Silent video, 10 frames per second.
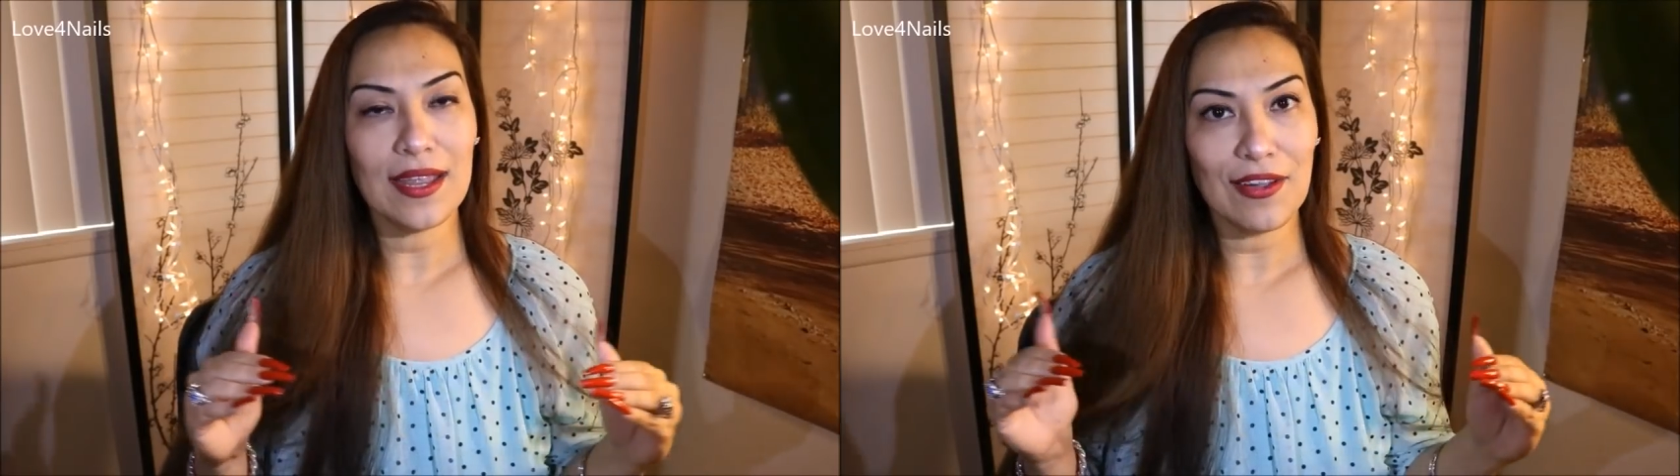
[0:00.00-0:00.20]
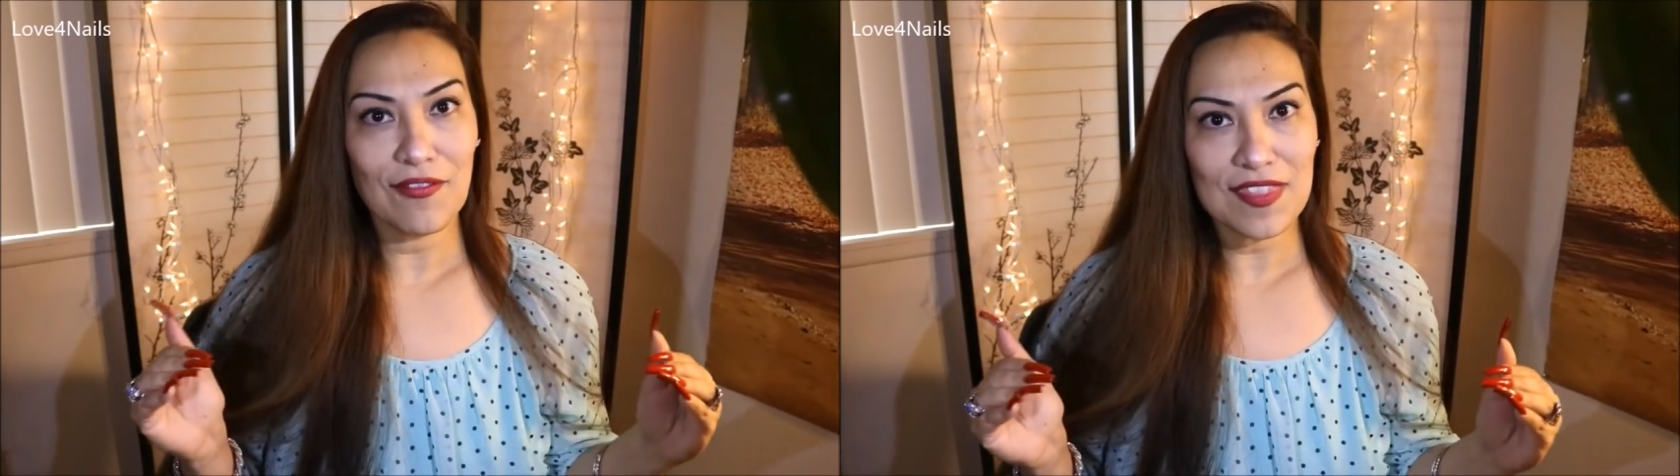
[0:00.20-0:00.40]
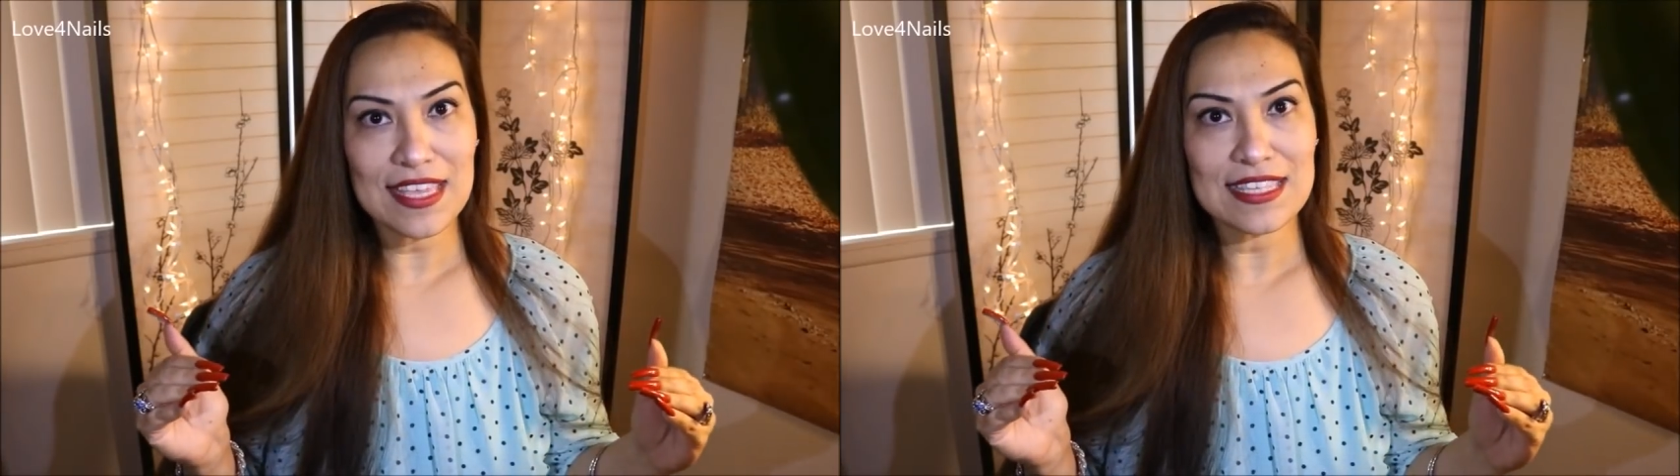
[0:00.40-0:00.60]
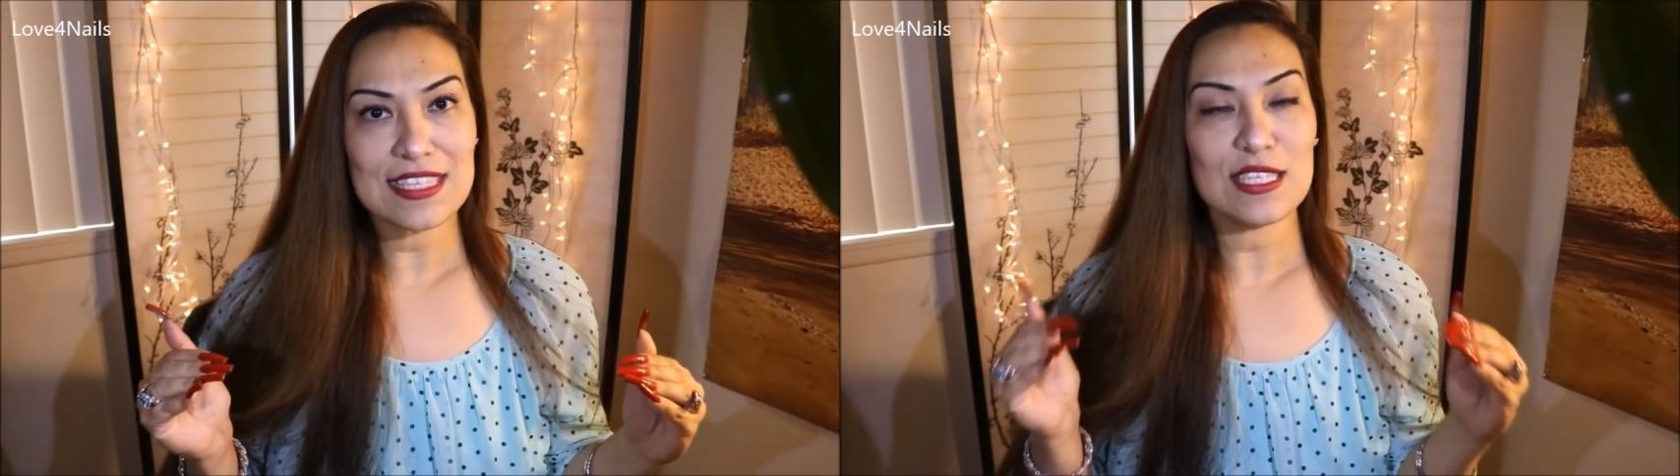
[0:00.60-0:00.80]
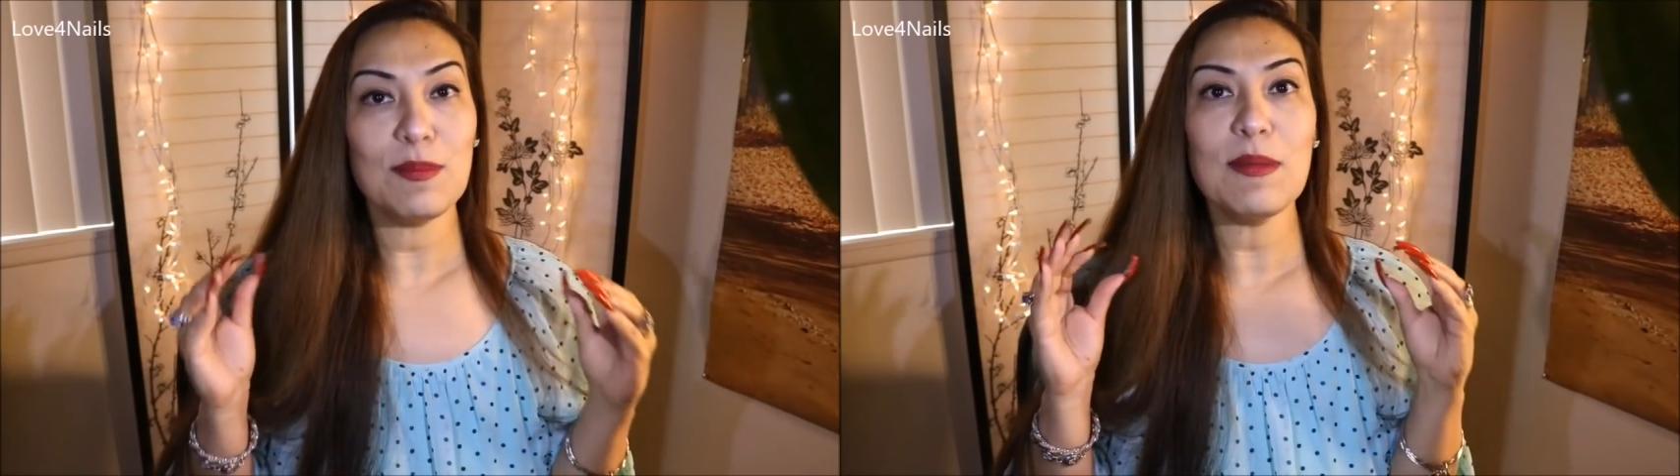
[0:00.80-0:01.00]
of these
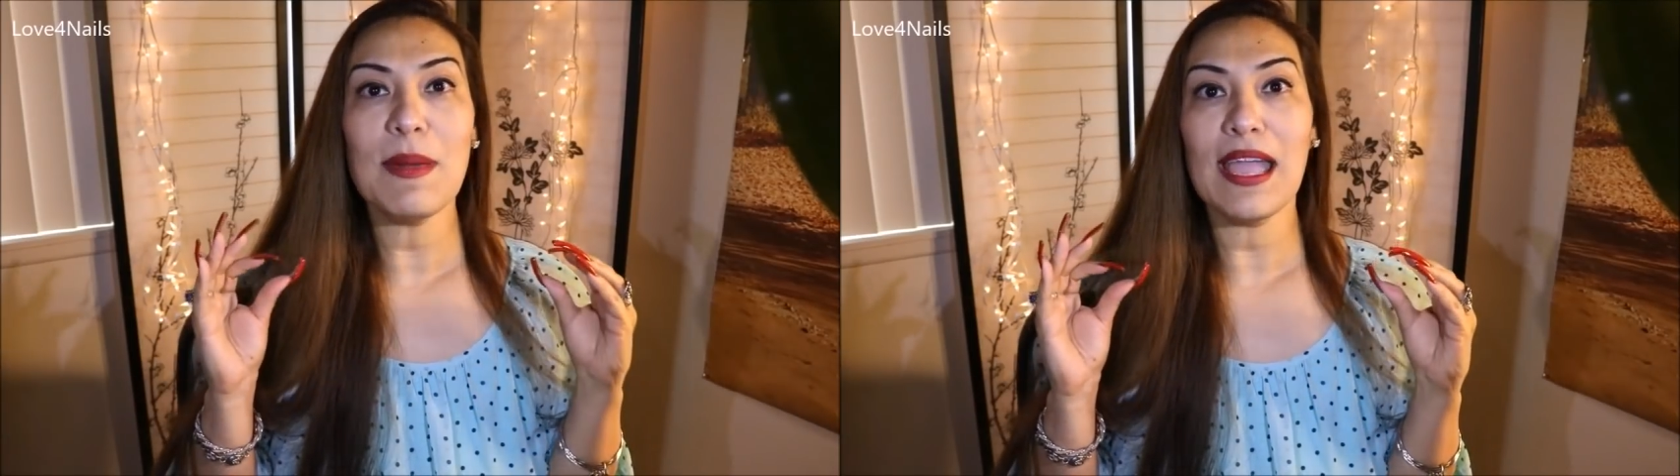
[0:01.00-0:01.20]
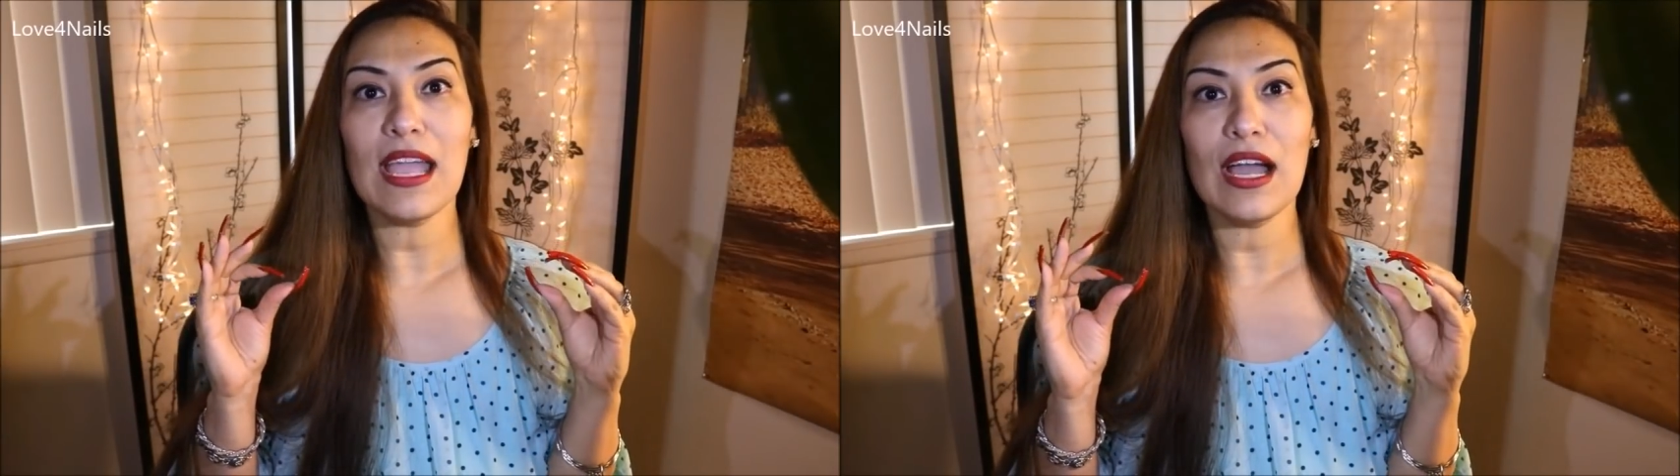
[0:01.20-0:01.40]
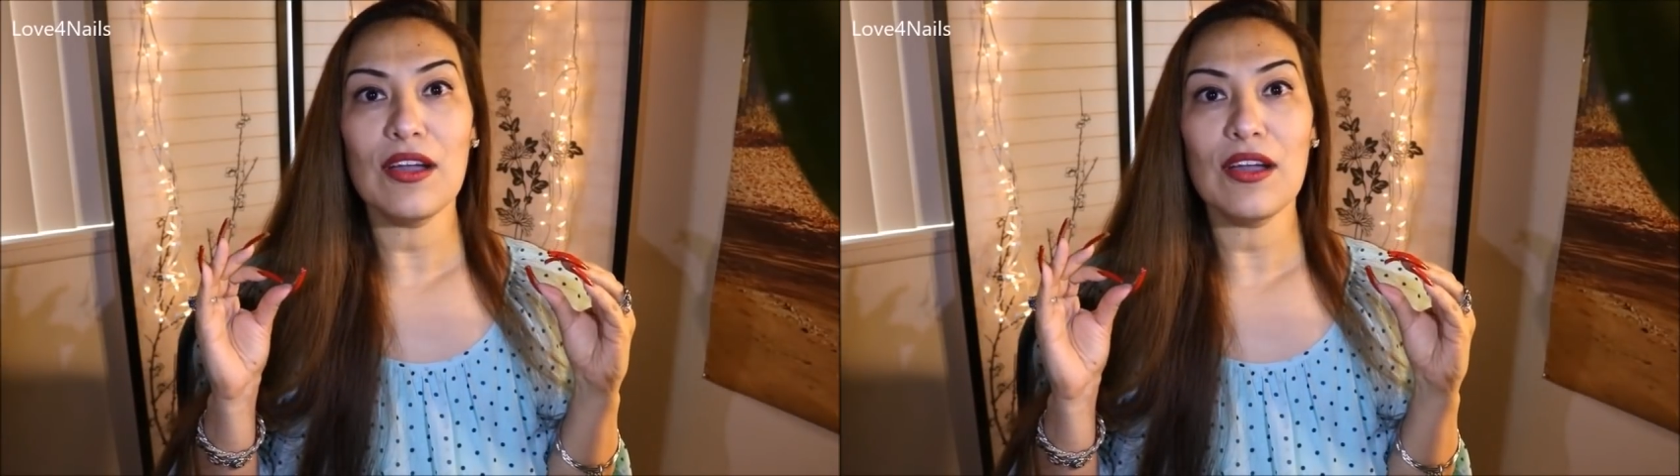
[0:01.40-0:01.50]
to be my